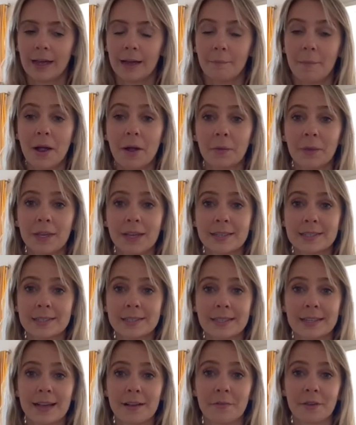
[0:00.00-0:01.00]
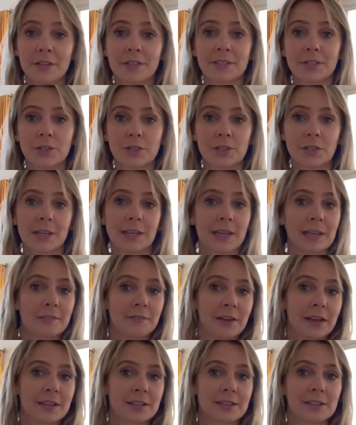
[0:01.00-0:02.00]
My only guess is they have like such like
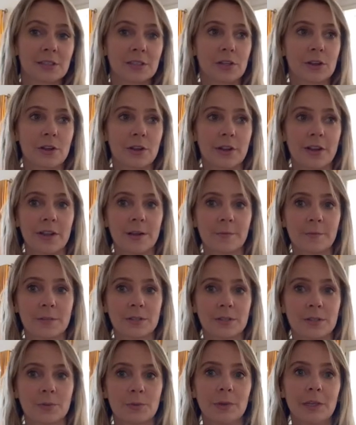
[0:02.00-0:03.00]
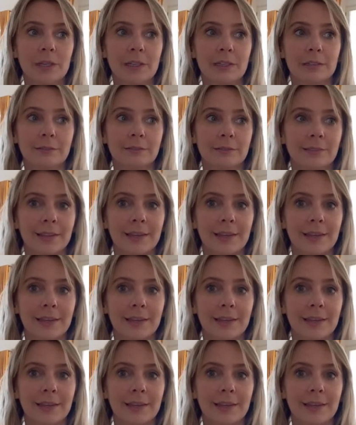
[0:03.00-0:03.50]
advanced security up in Sweden.